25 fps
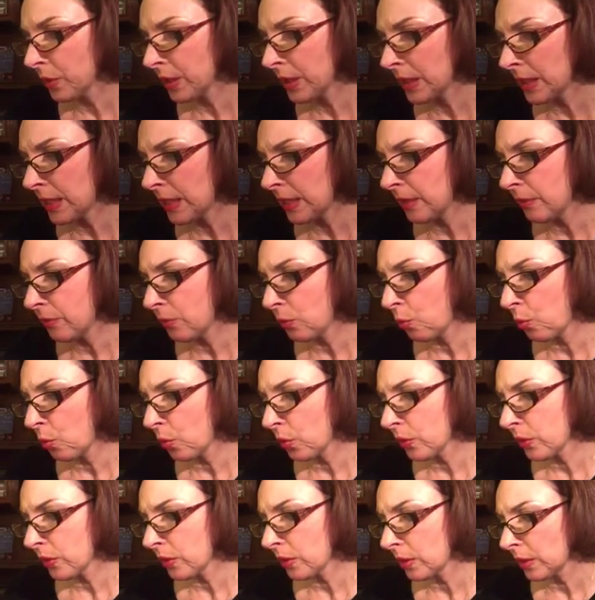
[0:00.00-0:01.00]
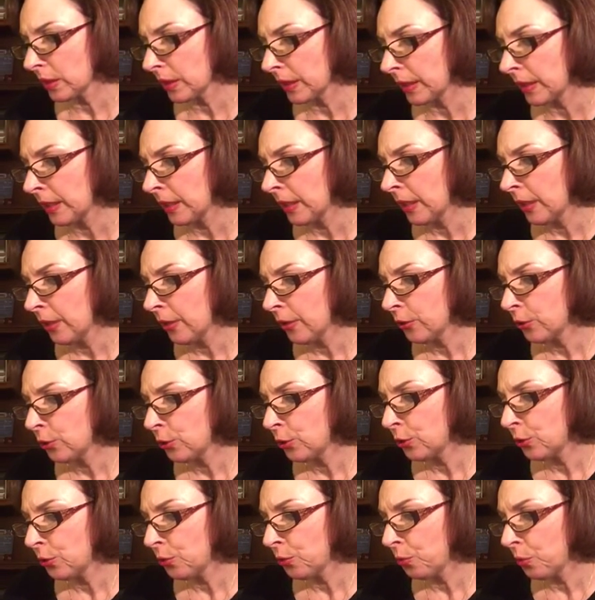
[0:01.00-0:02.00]
received worthily,
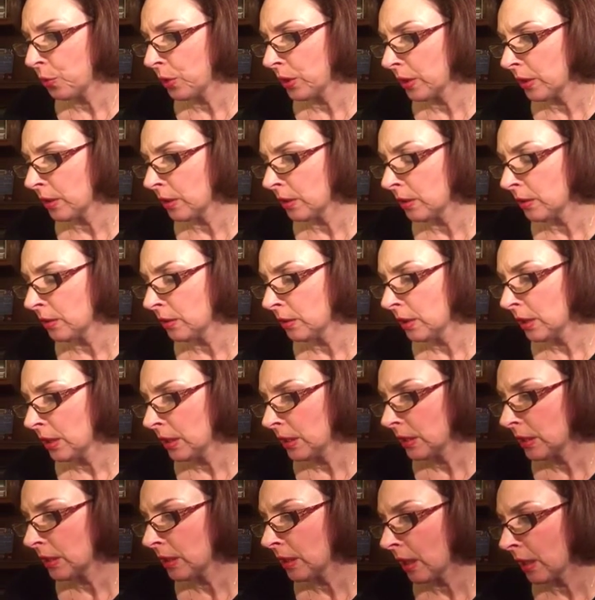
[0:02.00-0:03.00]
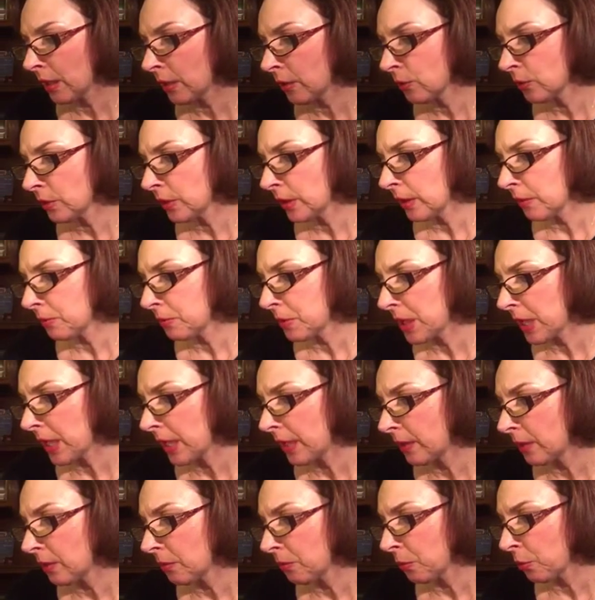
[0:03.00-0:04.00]
you will not only
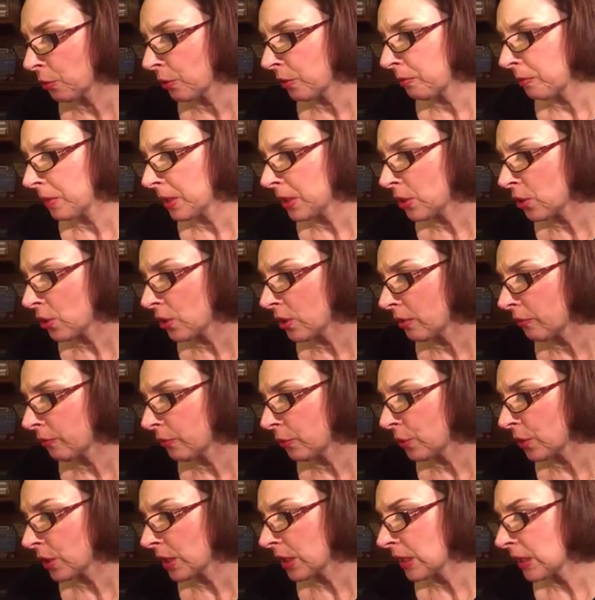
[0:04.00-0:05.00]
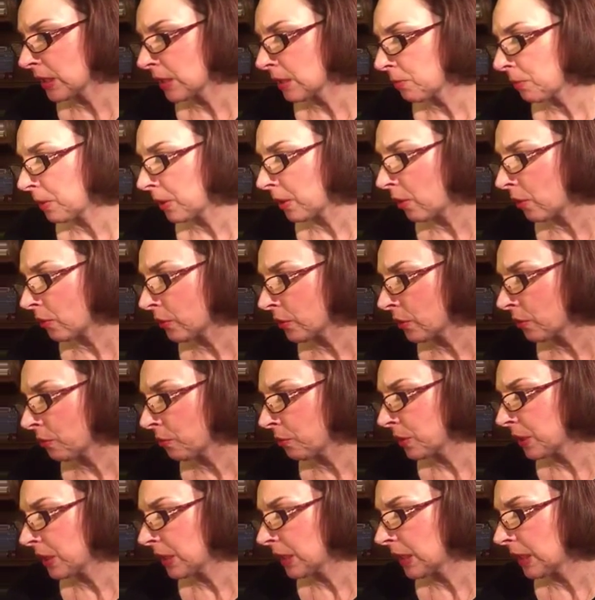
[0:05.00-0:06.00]
obtain the remission of your sins, but also
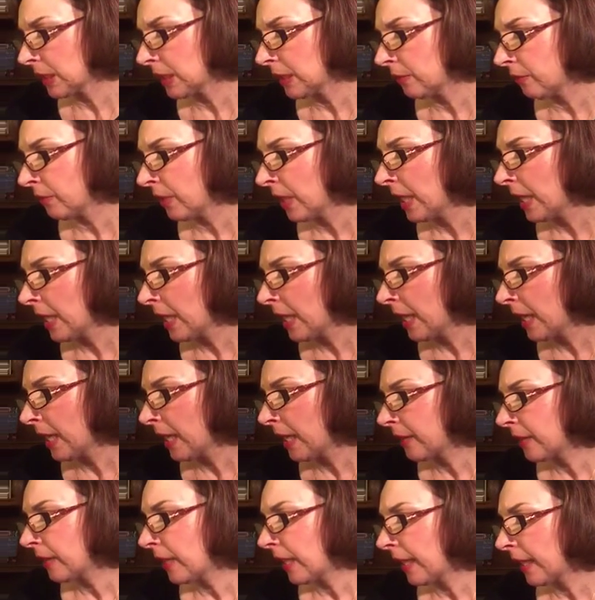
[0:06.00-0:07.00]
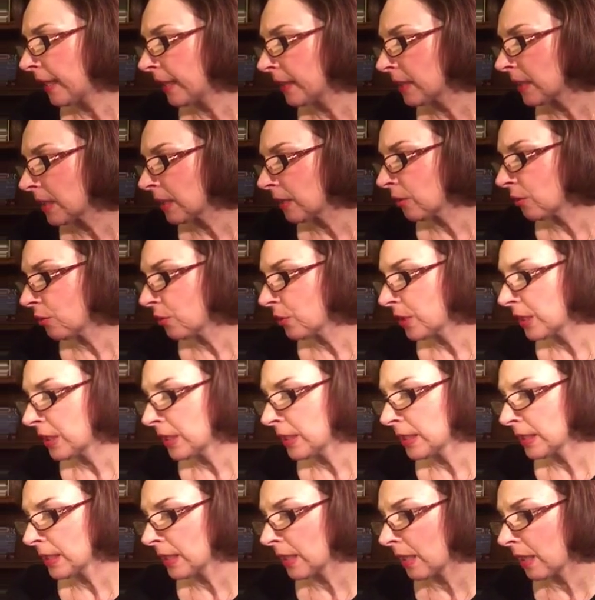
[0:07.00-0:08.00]
receive an
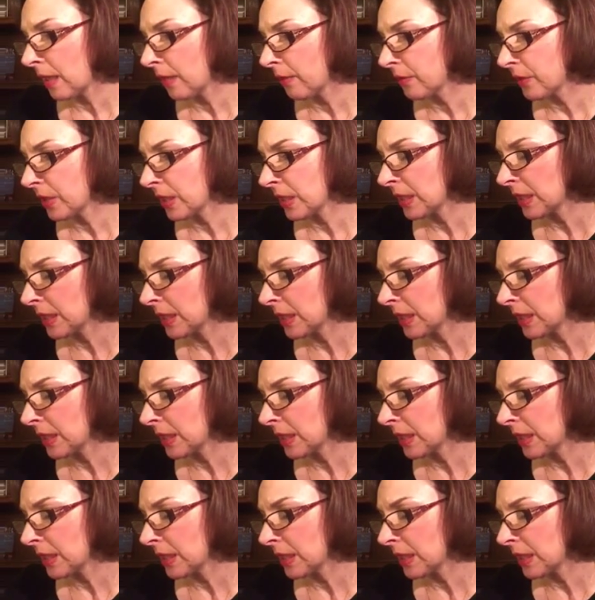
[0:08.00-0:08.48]
increase of